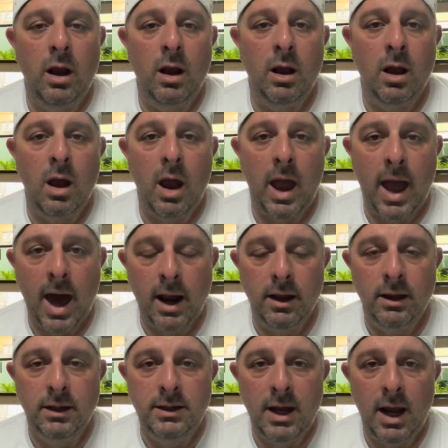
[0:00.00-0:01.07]
out of
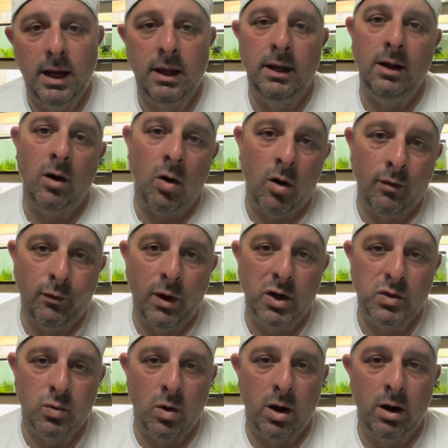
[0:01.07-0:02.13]
the tank and get all
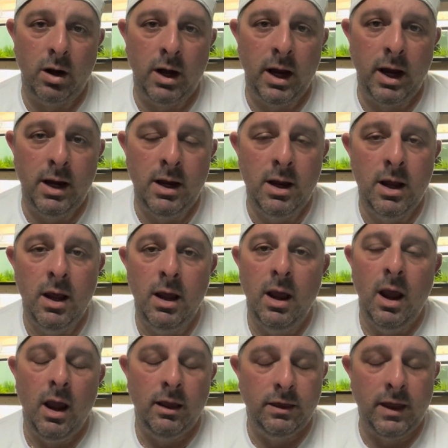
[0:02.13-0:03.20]
fresh water in.
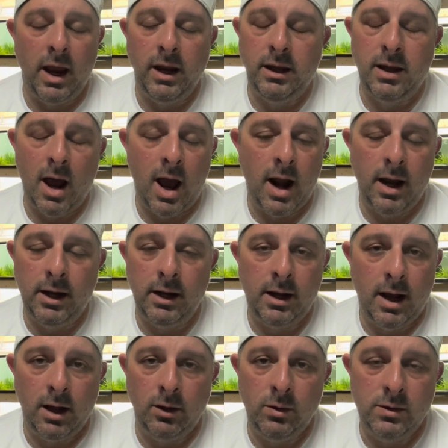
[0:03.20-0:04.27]
And thank God I did
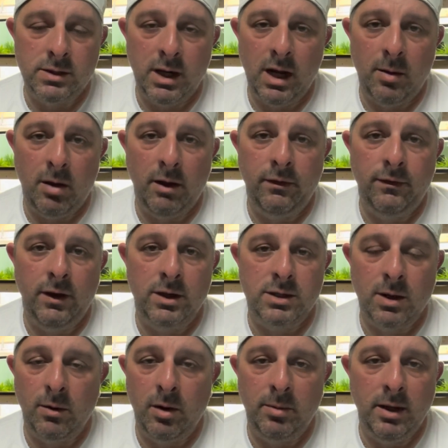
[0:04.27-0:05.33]
not lose any of my fish.
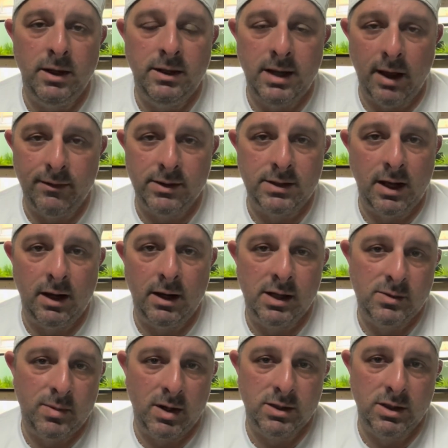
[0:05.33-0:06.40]
I would have been devastated,
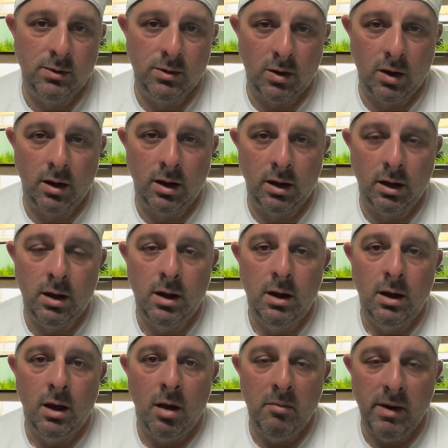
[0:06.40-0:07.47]
especially with all the
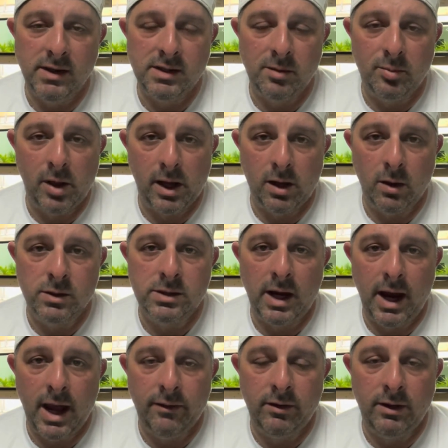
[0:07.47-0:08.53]
amazing plecos I
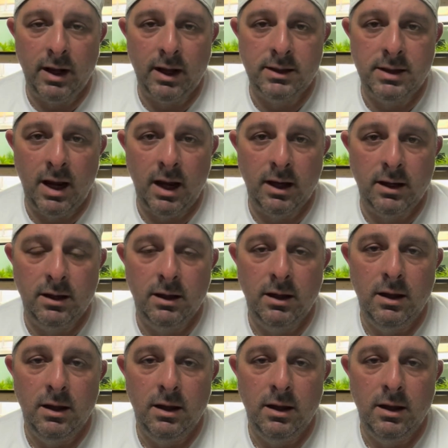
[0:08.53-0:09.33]
have in that tank.